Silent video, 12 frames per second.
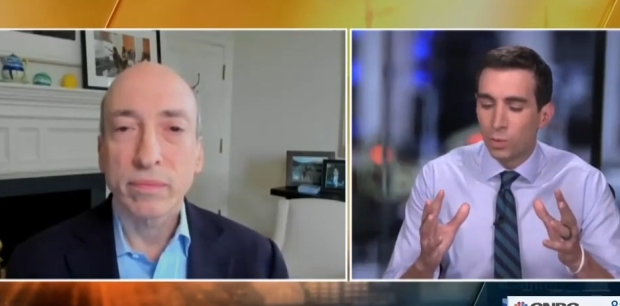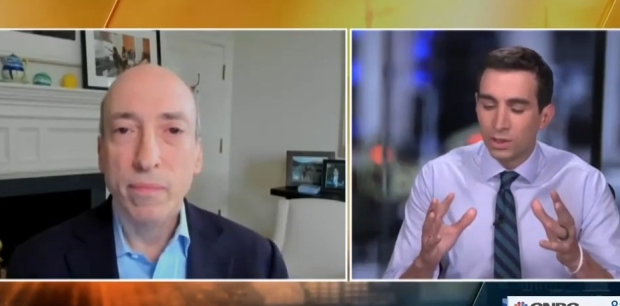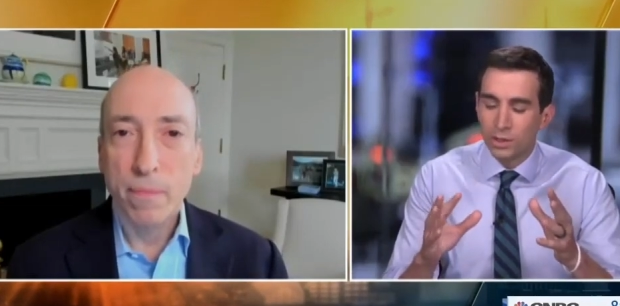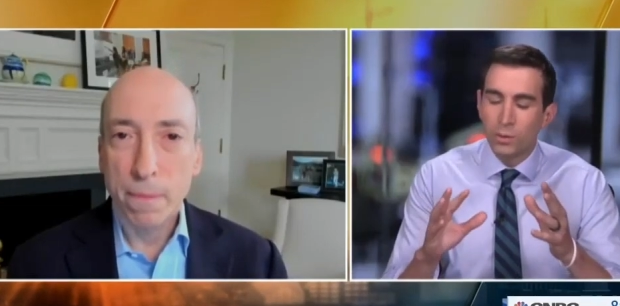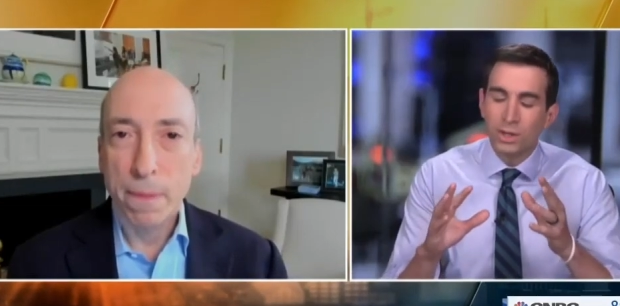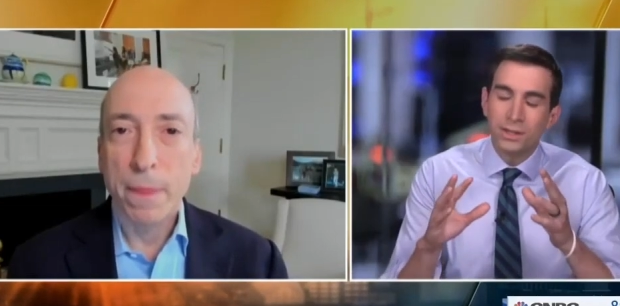Speaker 1: what are
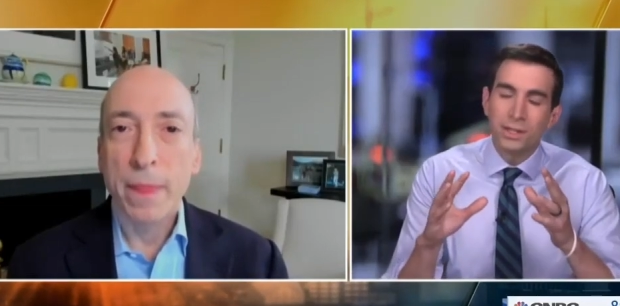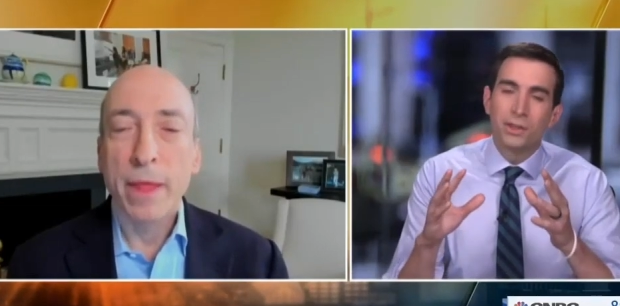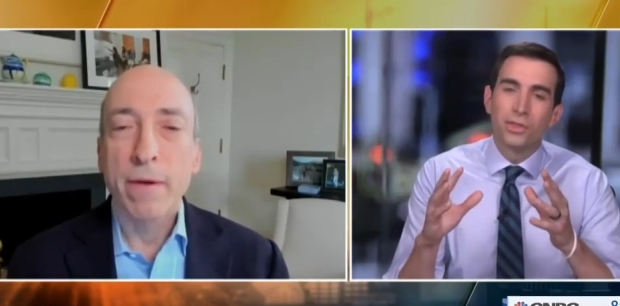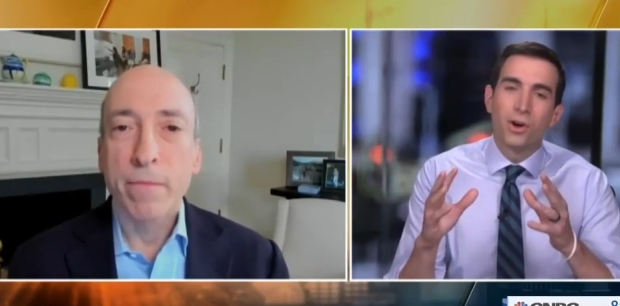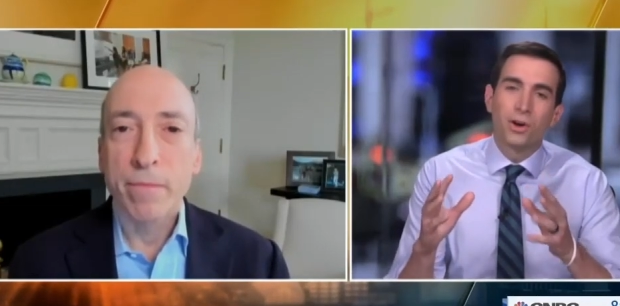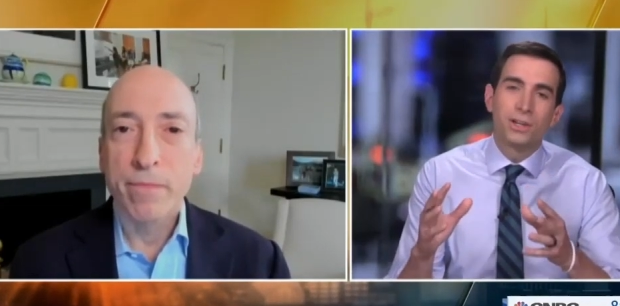the, what are the
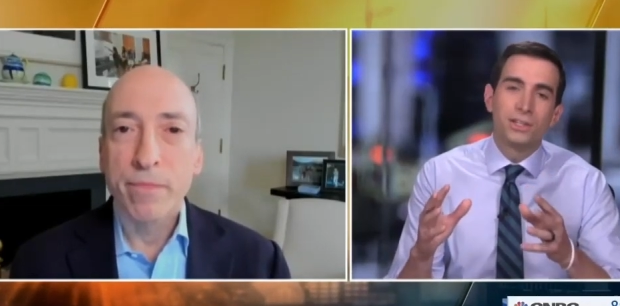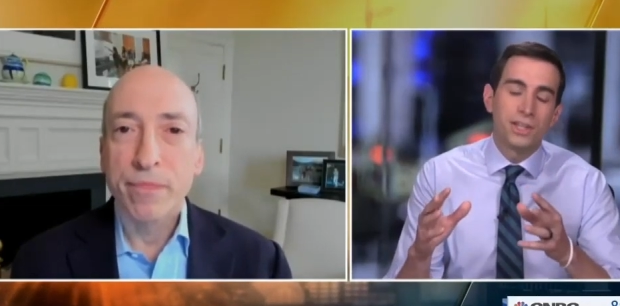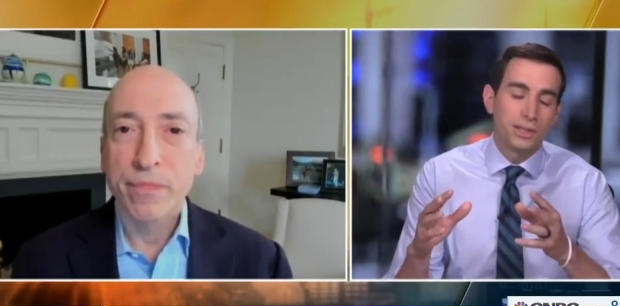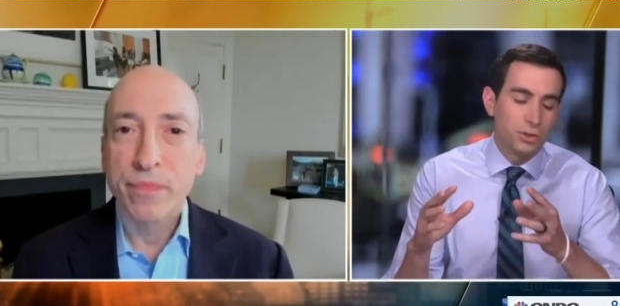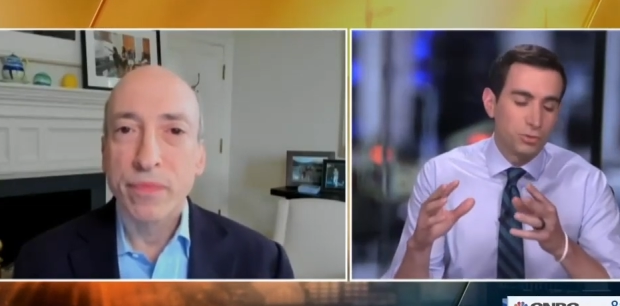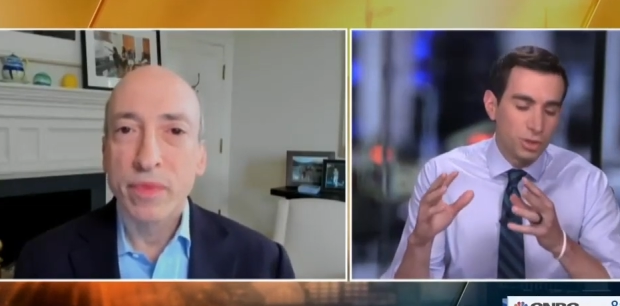authorities
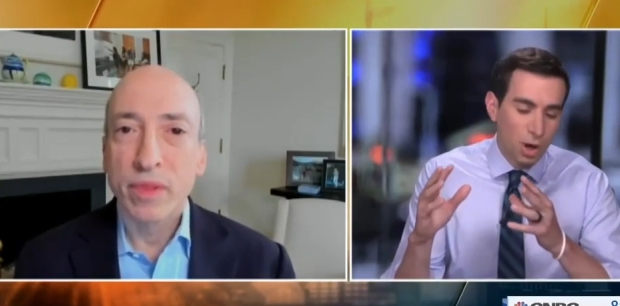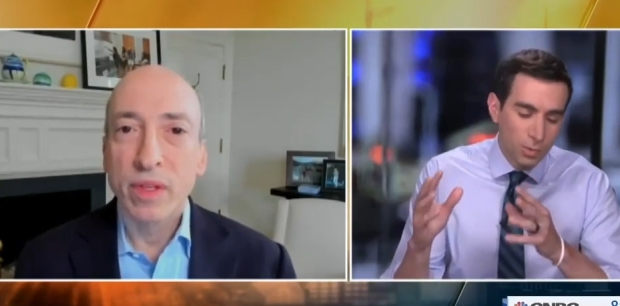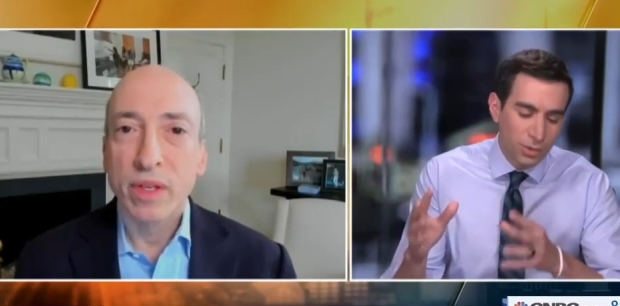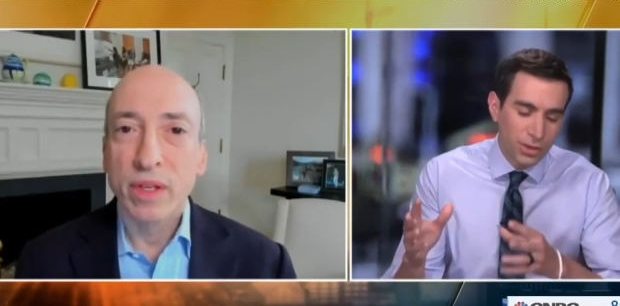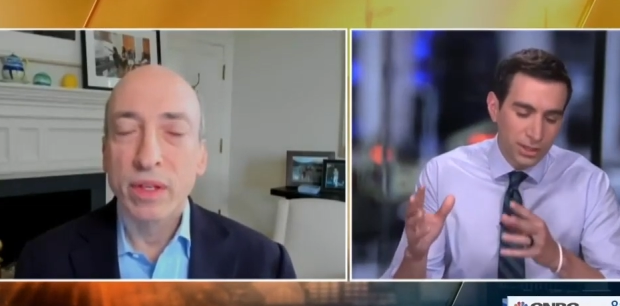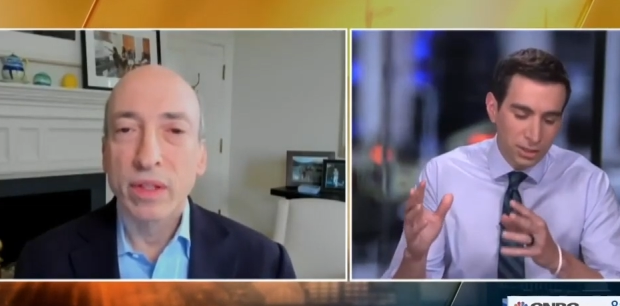that you
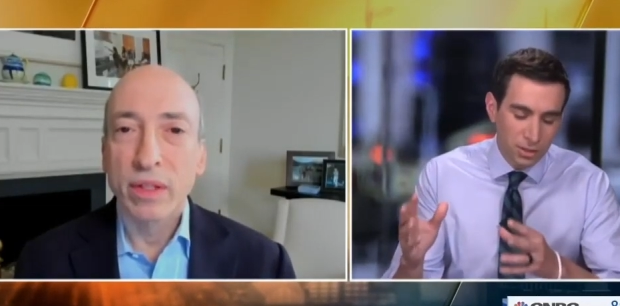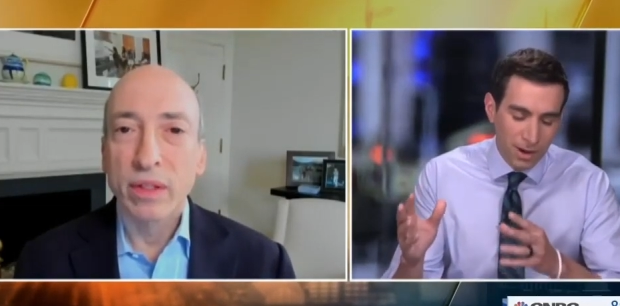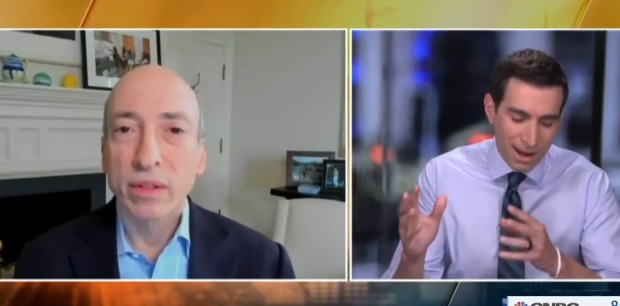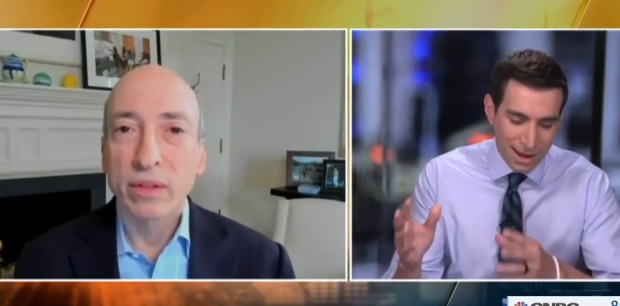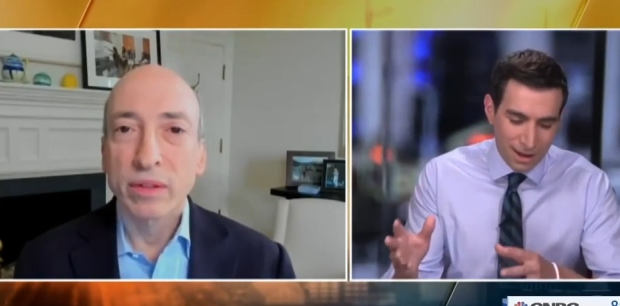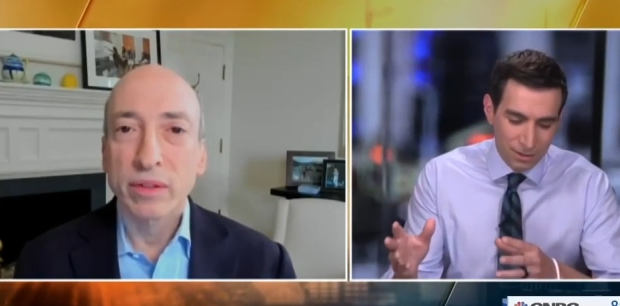don't think you
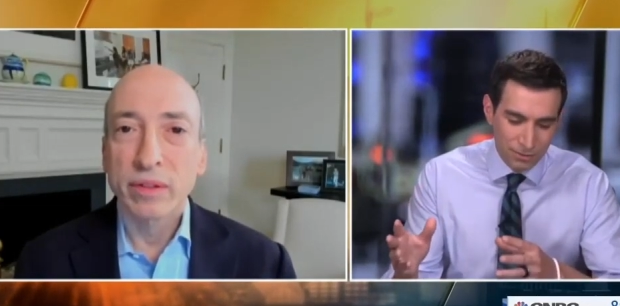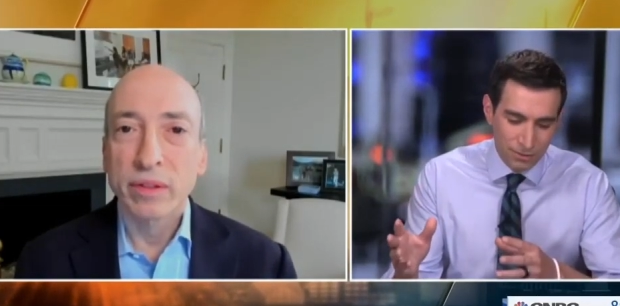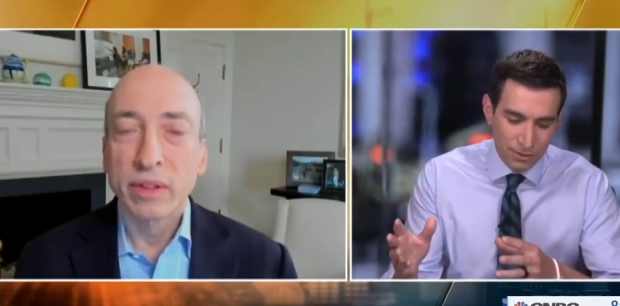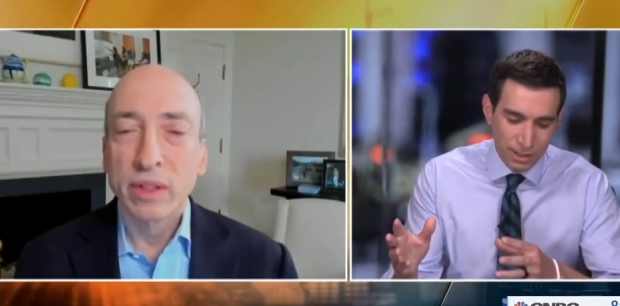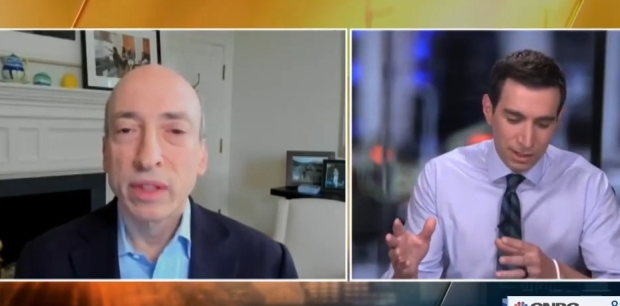have?